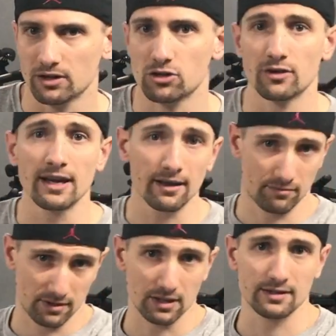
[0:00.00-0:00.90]
So they are
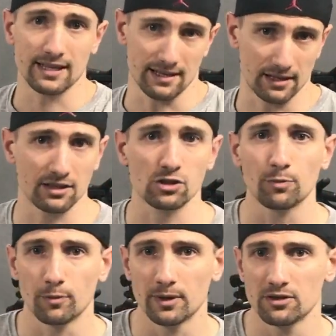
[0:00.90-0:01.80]
technically
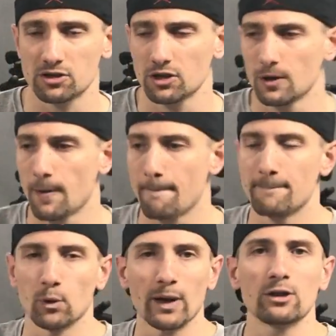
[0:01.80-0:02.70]
supplements,
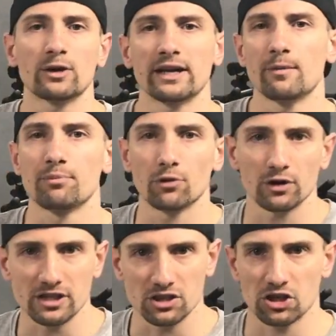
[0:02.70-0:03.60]
but we're looking at
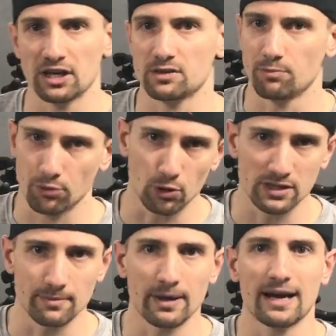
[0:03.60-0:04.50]
protein shakes and
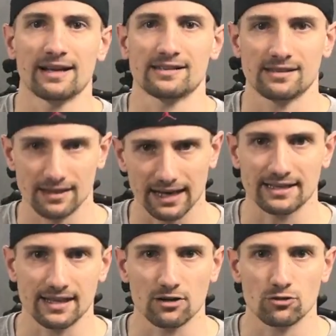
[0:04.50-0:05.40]
protein bars,
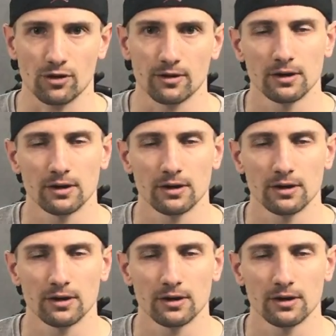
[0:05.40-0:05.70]
etc.